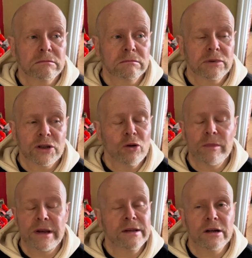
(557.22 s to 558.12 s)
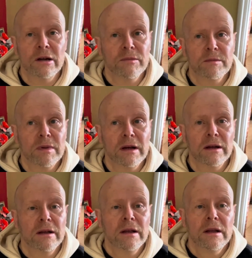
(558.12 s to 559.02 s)
so many times, but
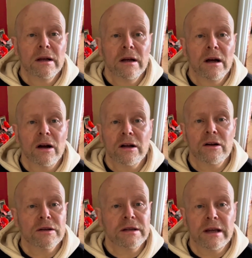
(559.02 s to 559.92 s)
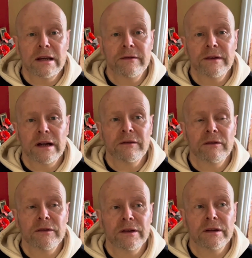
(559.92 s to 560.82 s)
I can't see anything other
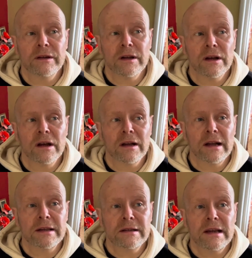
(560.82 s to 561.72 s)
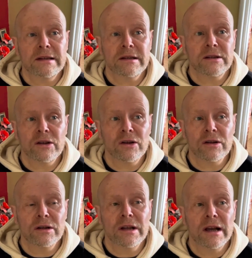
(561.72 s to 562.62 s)
than against Leicester,
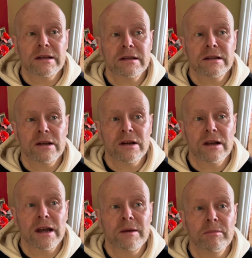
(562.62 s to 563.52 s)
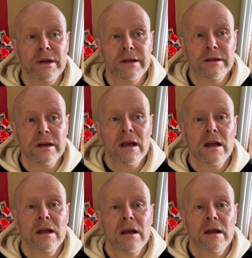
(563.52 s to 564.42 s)
certainly us getting beaten.
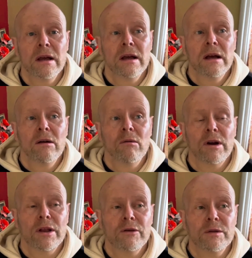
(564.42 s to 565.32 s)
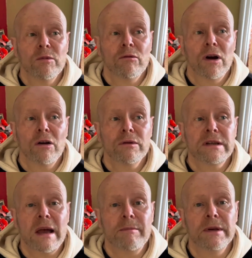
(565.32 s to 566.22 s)
One of those
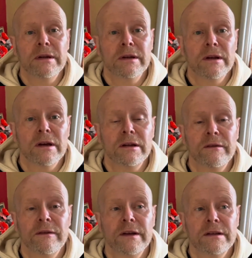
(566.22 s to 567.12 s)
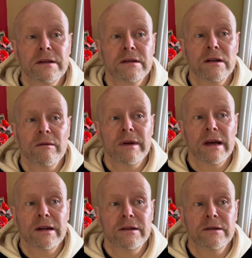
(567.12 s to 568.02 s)
morale-sapping defeats like we
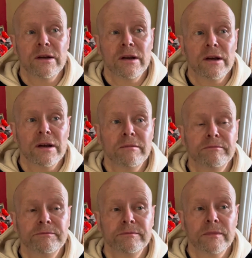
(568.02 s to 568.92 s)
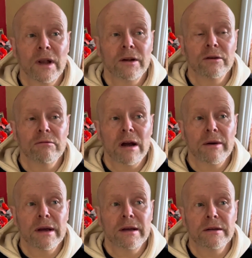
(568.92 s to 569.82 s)
had under
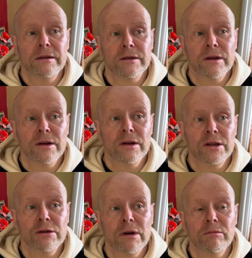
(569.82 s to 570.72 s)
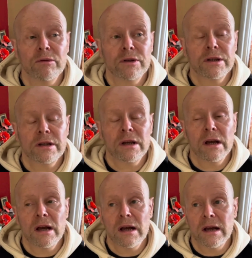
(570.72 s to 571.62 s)
Rowett and Joe Edwards.
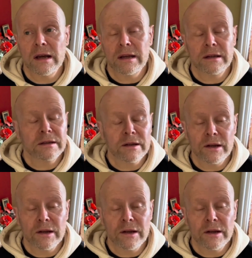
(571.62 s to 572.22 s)
And